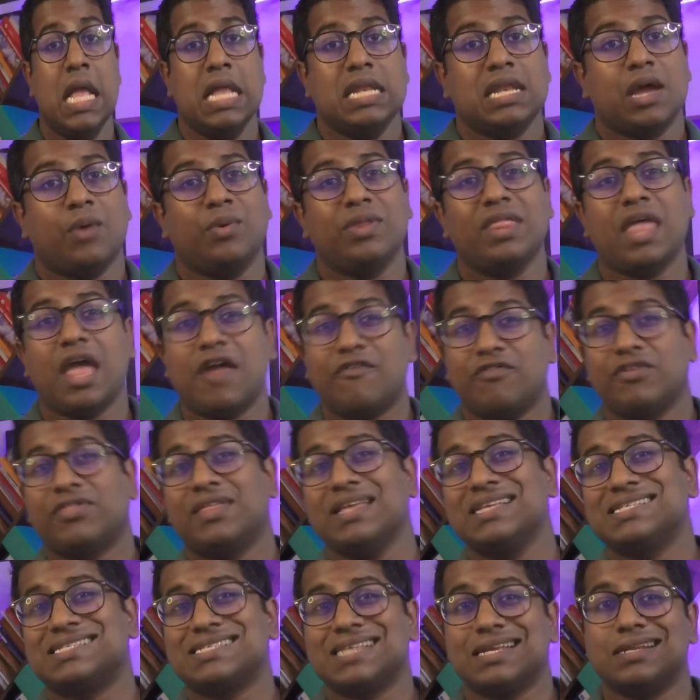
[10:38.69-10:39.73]
Now, with
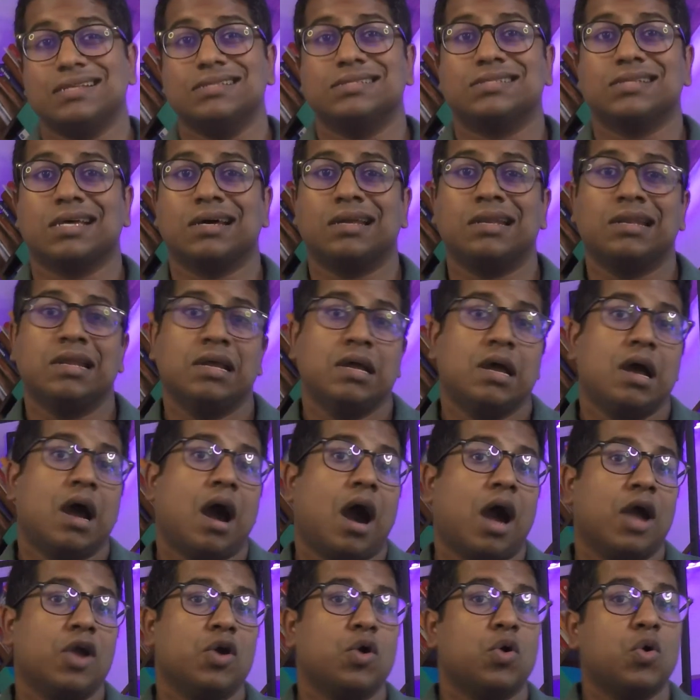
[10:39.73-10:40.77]
everything said and done,
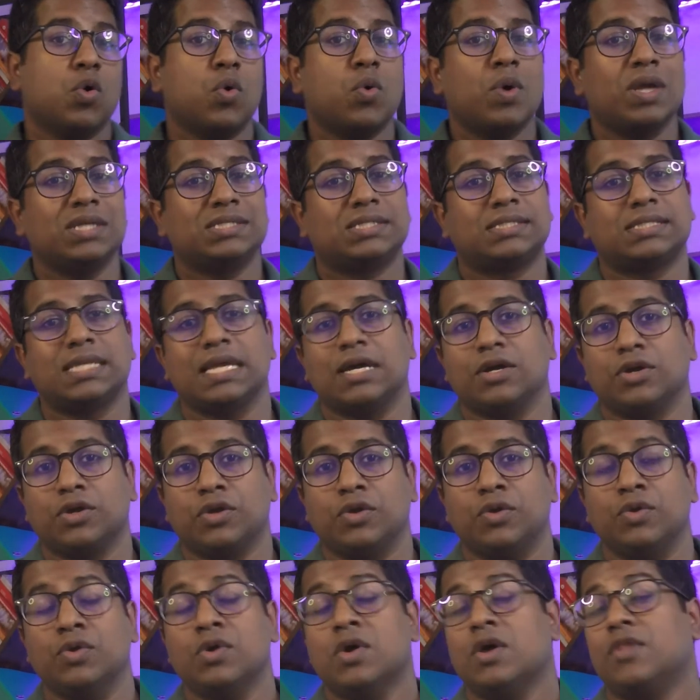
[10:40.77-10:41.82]
I always tell
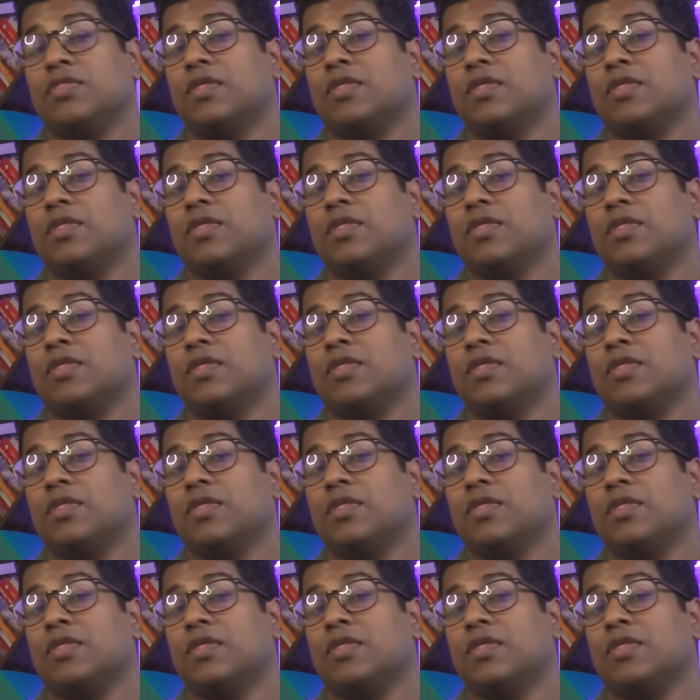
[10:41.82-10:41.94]
you